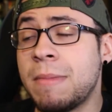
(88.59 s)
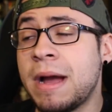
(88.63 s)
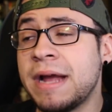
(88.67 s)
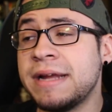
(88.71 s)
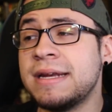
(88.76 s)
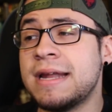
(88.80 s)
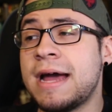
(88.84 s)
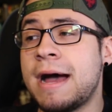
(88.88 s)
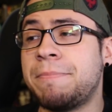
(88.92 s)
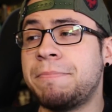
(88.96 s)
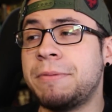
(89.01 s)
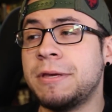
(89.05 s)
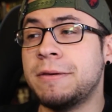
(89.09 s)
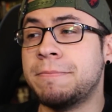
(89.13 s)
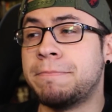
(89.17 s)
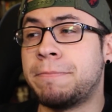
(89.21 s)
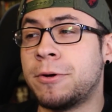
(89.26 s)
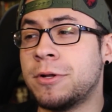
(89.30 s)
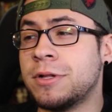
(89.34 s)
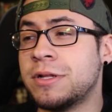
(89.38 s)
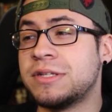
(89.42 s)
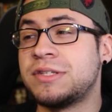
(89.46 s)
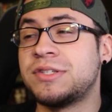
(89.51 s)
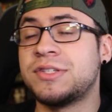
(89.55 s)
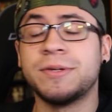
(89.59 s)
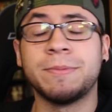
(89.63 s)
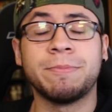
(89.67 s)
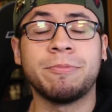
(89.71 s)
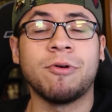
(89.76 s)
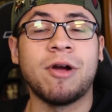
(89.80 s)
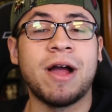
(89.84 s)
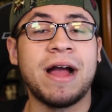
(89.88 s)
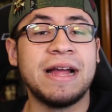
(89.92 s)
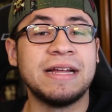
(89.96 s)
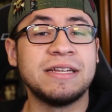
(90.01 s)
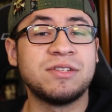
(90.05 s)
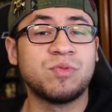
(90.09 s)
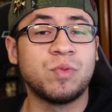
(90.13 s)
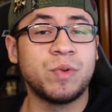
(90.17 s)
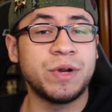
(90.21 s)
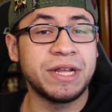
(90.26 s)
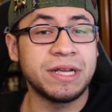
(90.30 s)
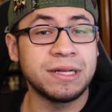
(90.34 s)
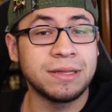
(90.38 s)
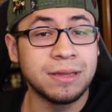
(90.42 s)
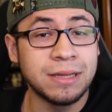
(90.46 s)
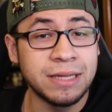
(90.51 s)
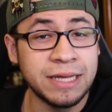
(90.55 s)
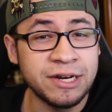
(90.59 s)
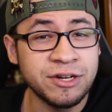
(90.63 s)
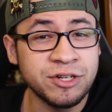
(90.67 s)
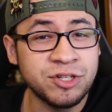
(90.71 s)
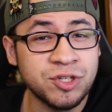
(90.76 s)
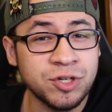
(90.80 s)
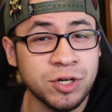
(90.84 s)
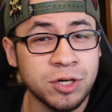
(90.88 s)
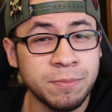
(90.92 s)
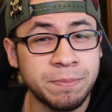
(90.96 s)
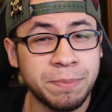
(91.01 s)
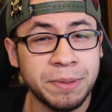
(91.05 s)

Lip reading: might not be Pulitzer Prize winning literature,